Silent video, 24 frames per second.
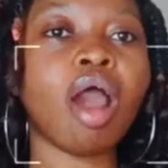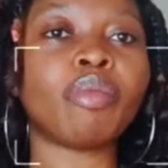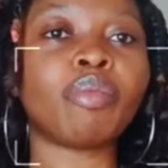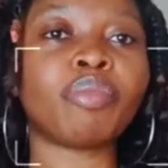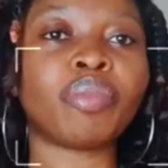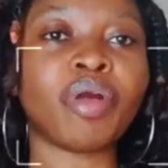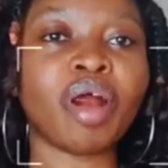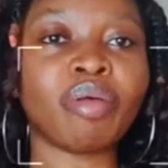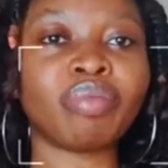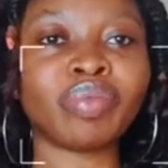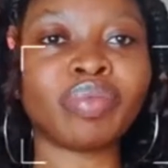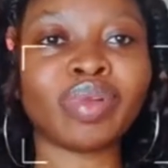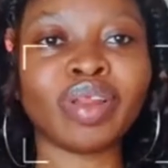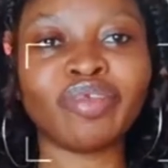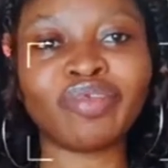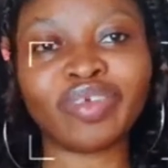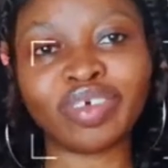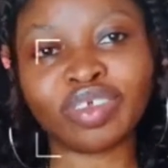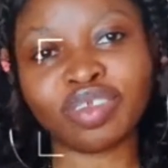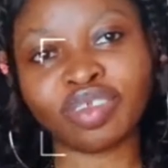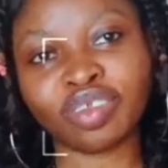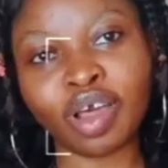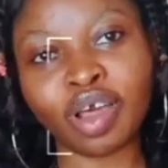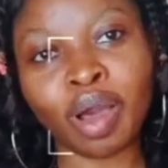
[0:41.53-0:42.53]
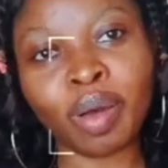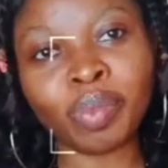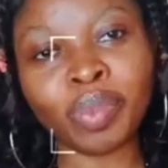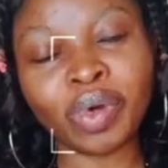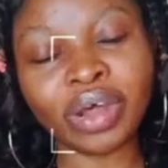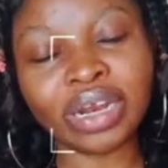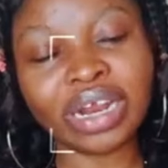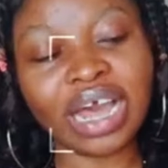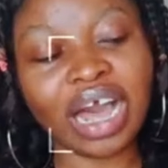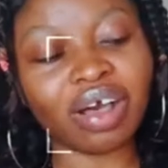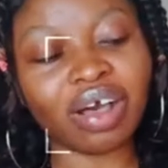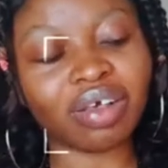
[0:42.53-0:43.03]
probably for
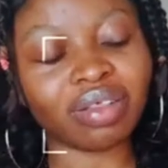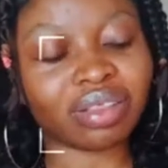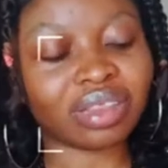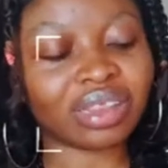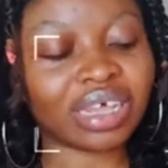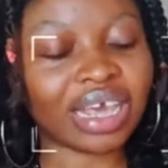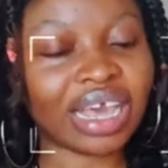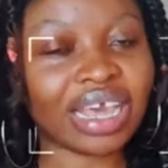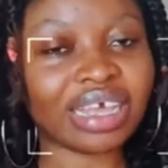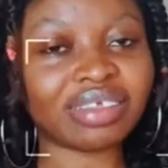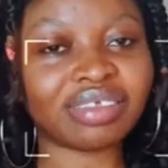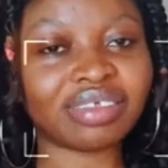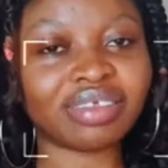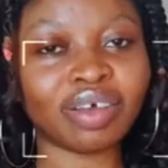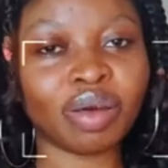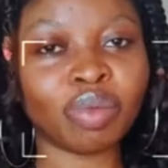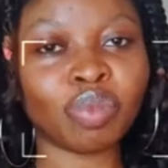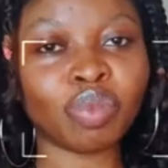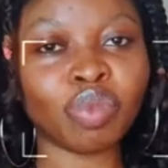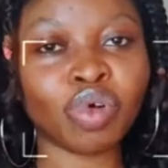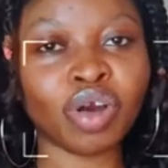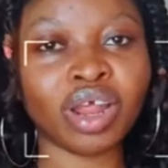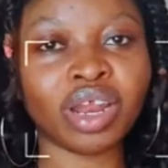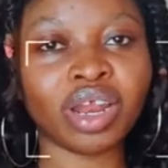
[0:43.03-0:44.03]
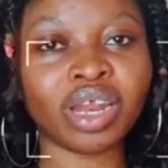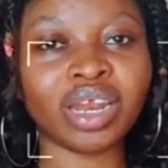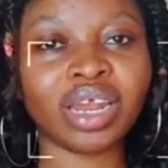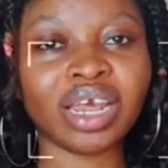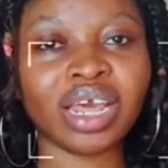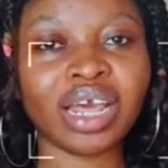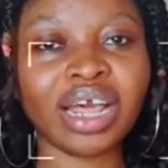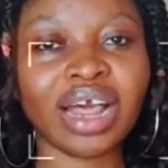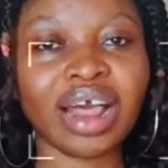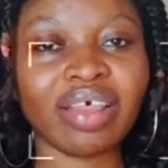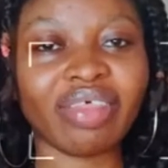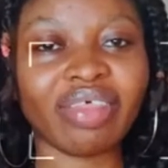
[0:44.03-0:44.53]
someone out there someone
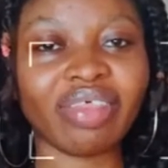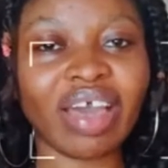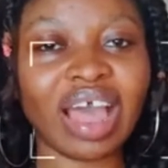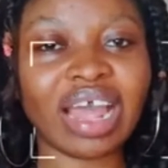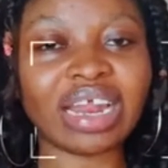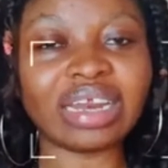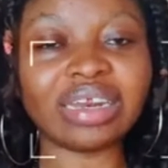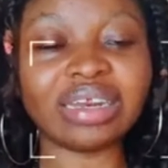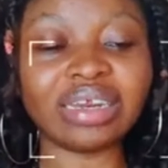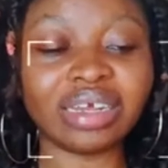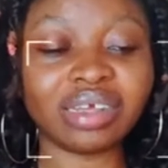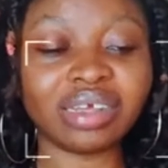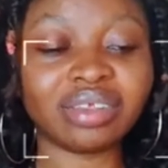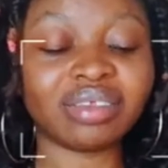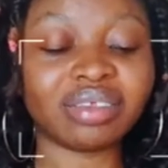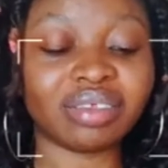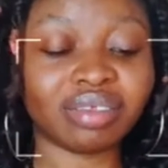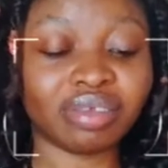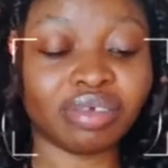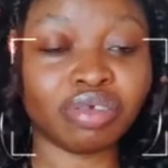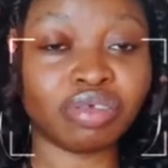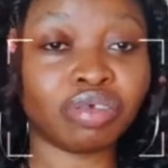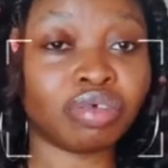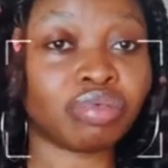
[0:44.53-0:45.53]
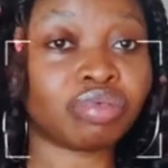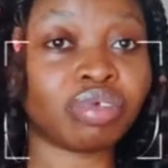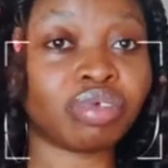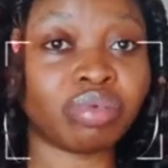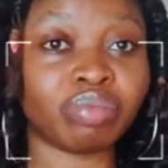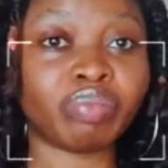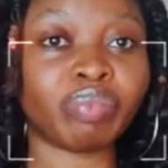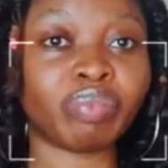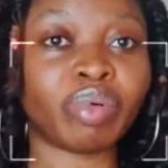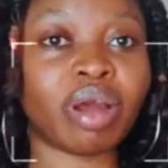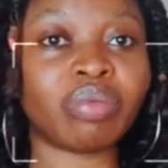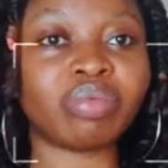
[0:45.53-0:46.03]
that needs you know
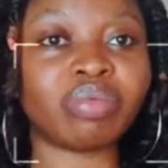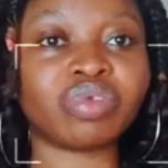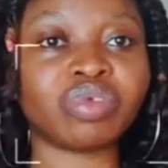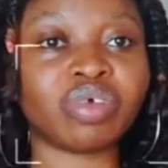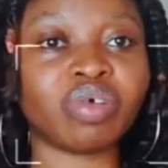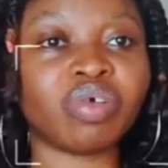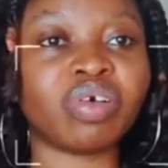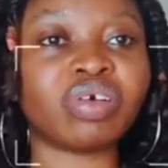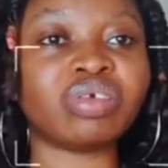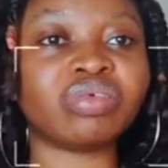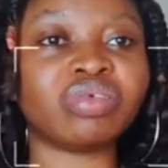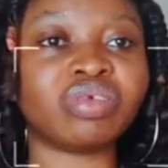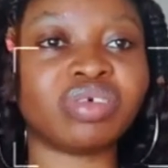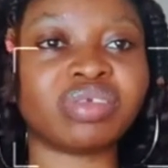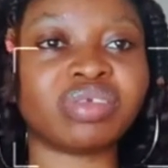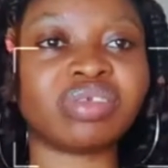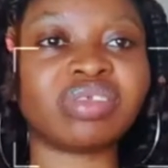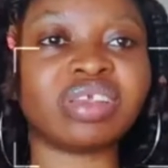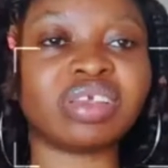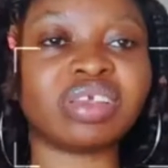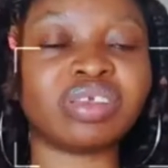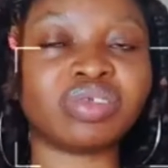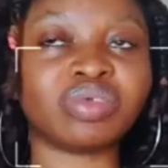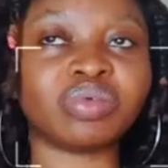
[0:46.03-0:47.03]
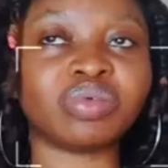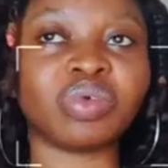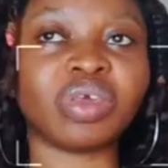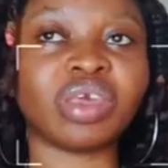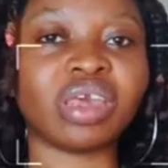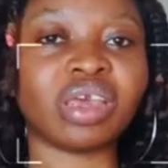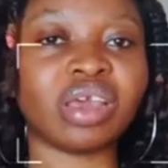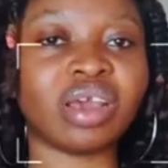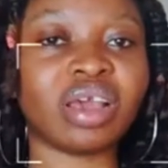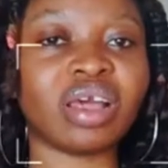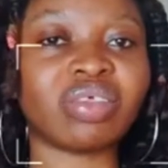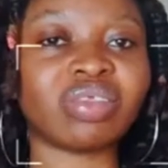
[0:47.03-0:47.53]
probably someone just needs to
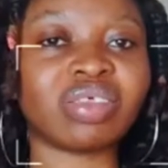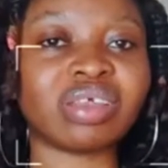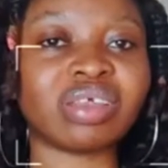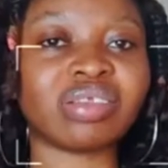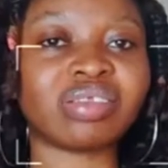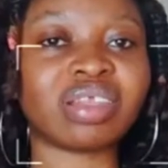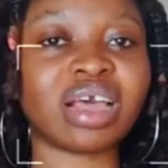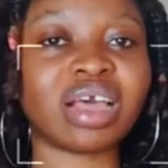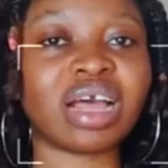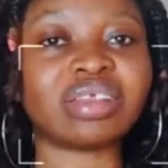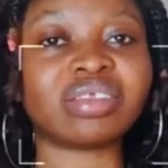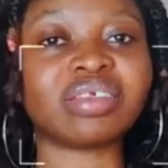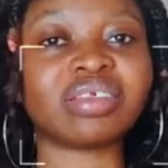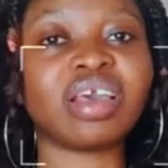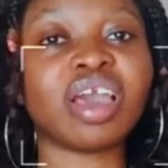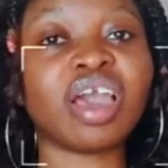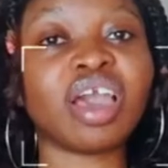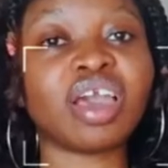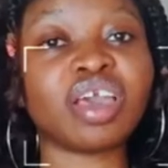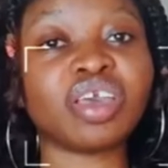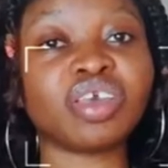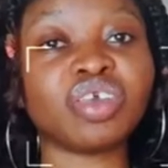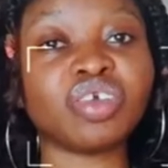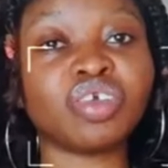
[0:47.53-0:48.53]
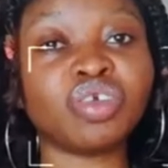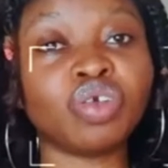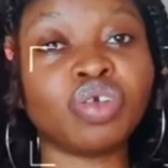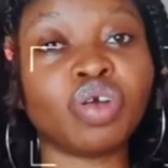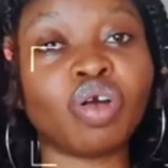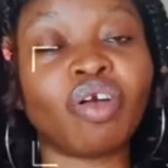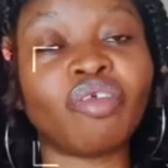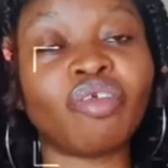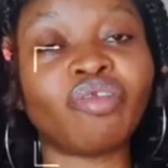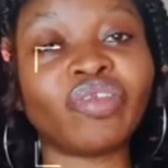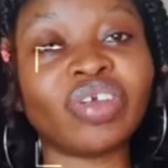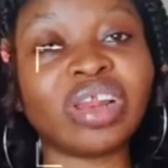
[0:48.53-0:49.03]
hear this that
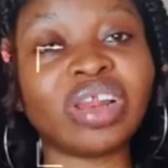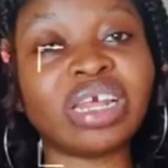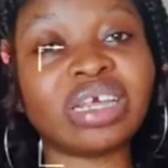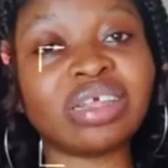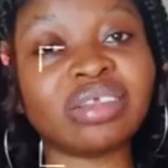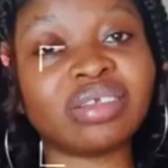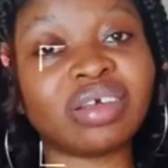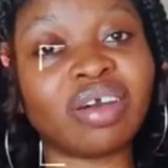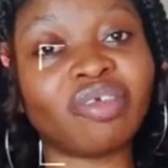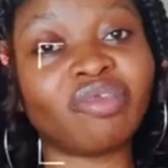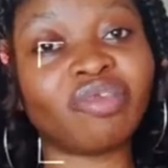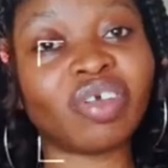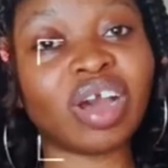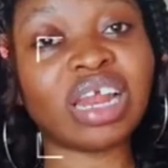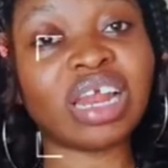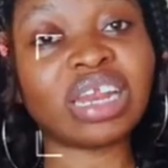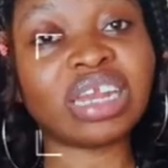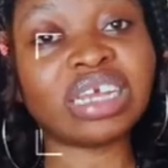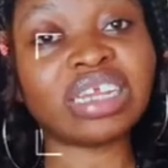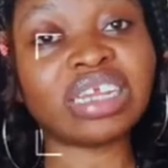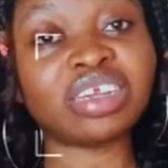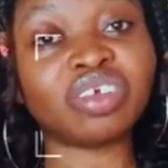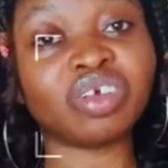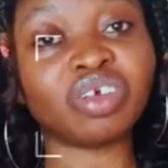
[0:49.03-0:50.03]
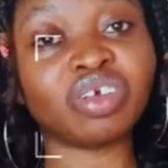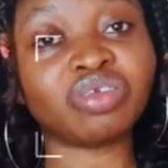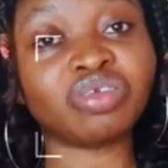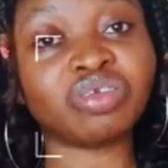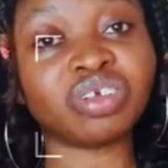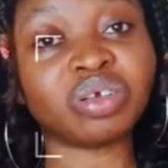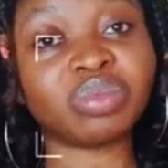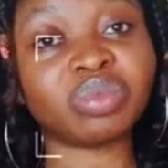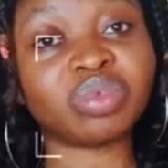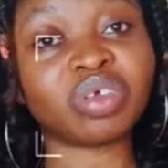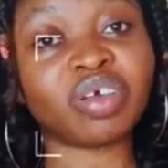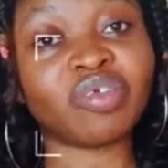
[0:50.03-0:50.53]
your feelings are valid your
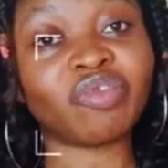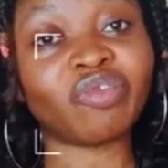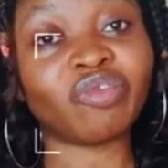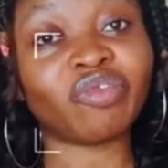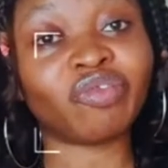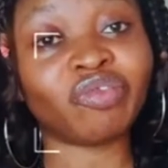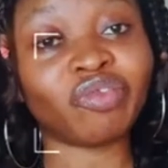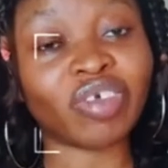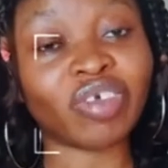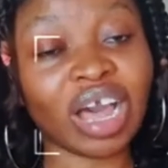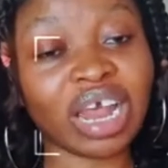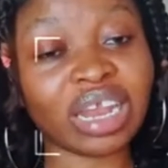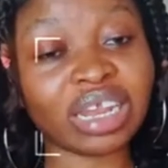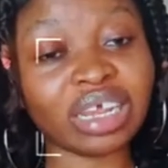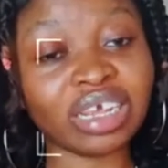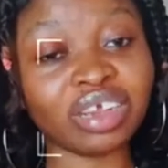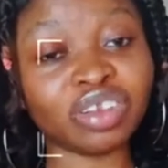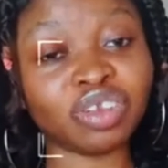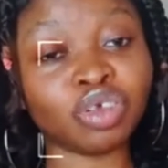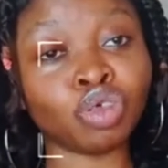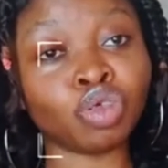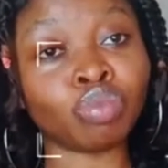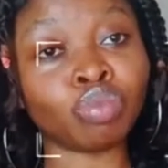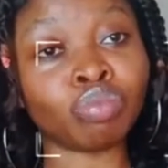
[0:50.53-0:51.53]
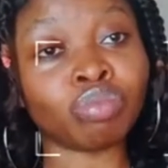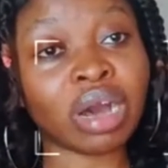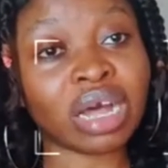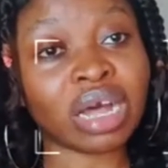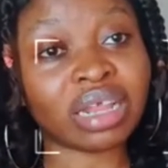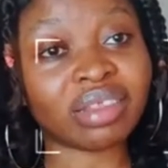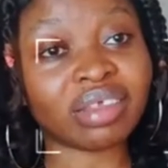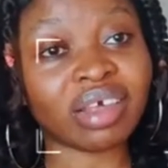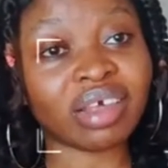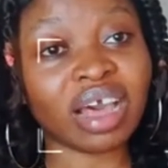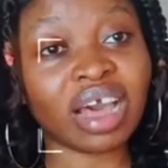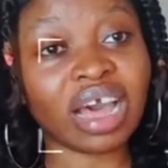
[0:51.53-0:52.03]
dreams are valid you
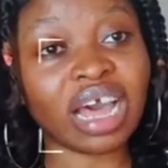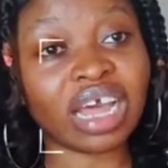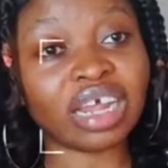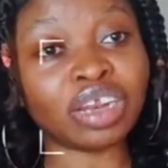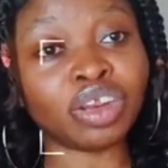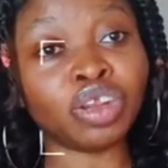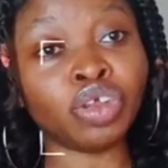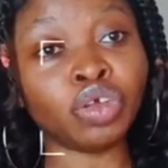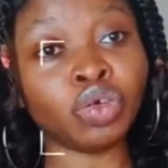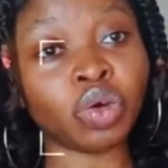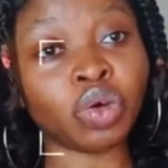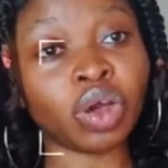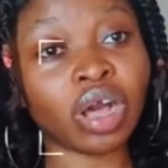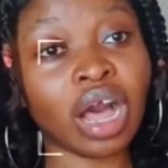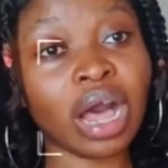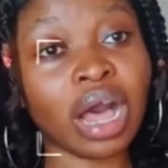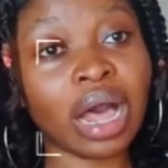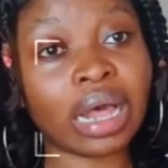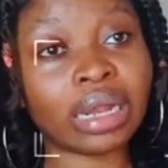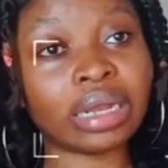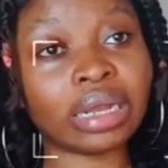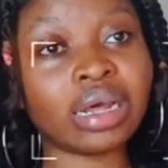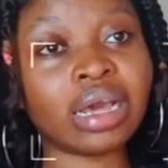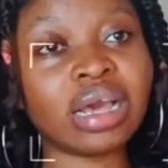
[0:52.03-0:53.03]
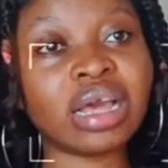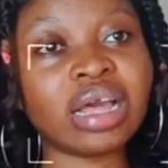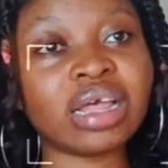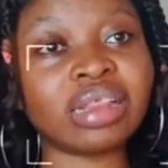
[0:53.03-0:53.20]
matter and you can